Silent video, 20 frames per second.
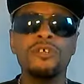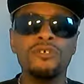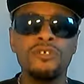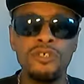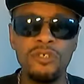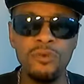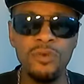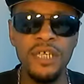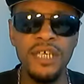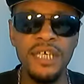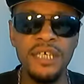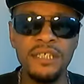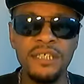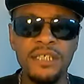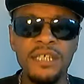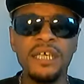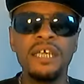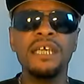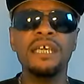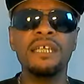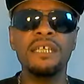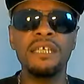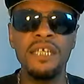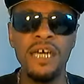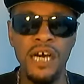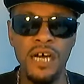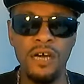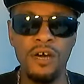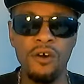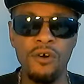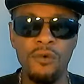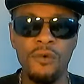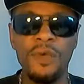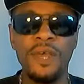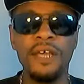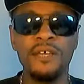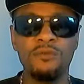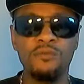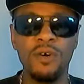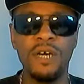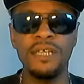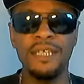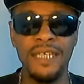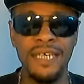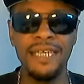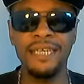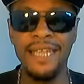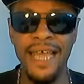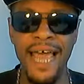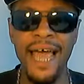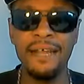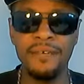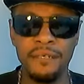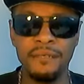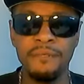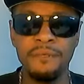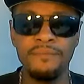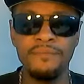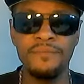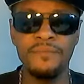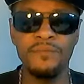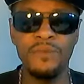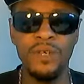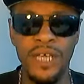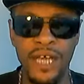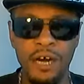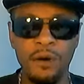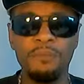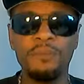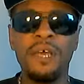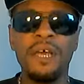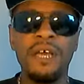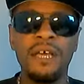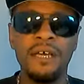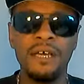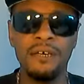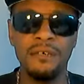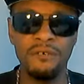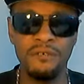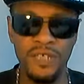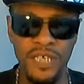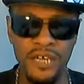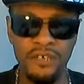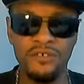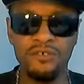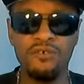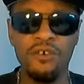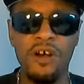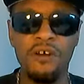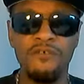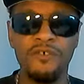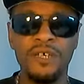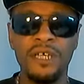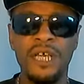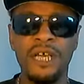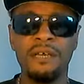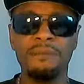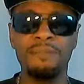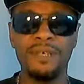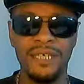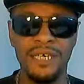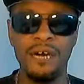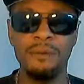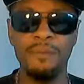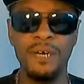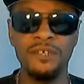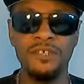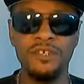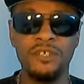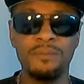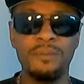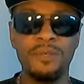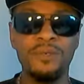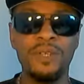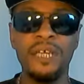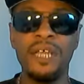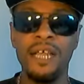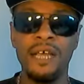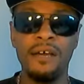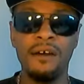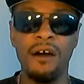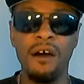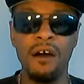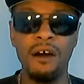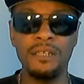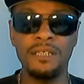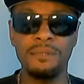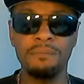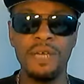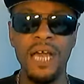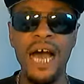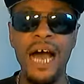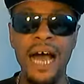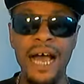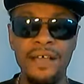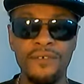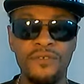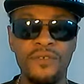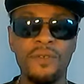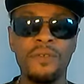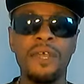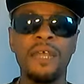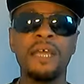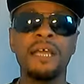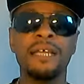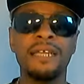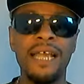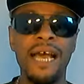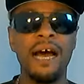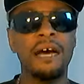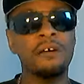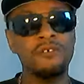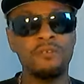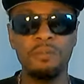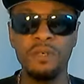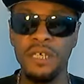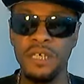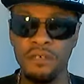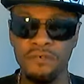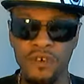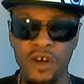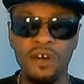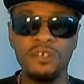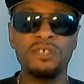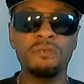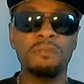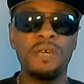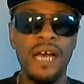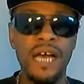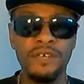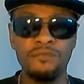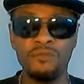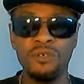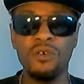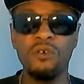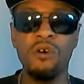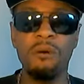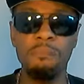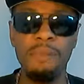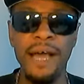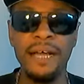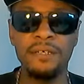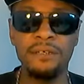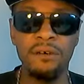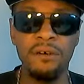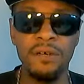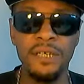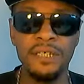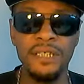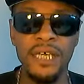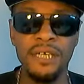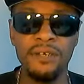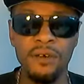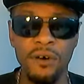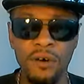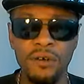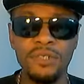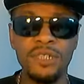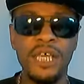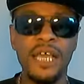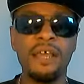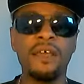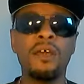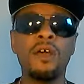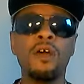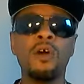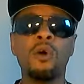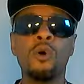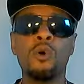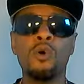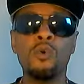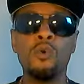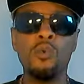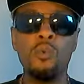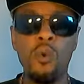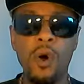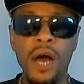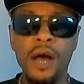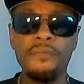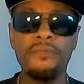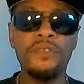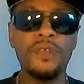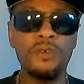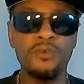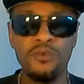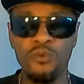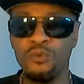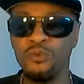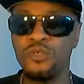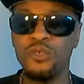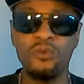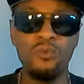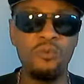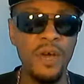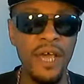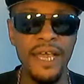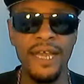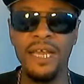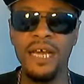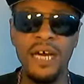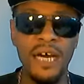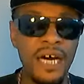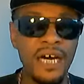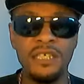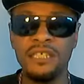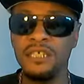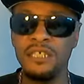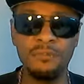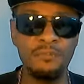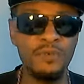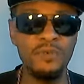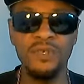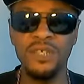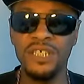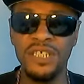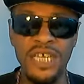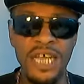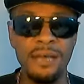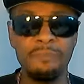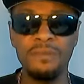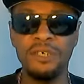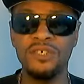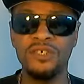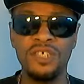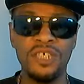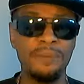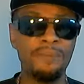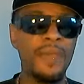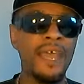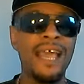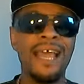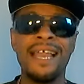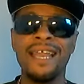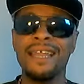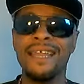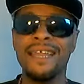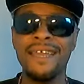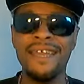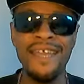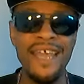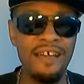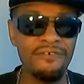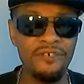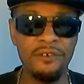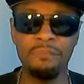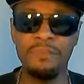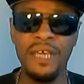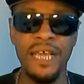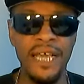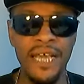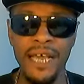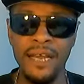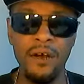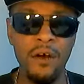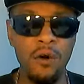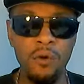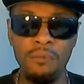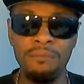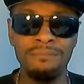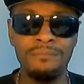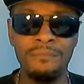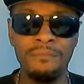Julius Ndungo is what did that. What helped Terrence Crawford become undisputed. Awesome guys. Now, speaking of awesome guys, we're going back to Oleksandr Usyk, who won the Cruiserweight Undisputed Championship, never being at home.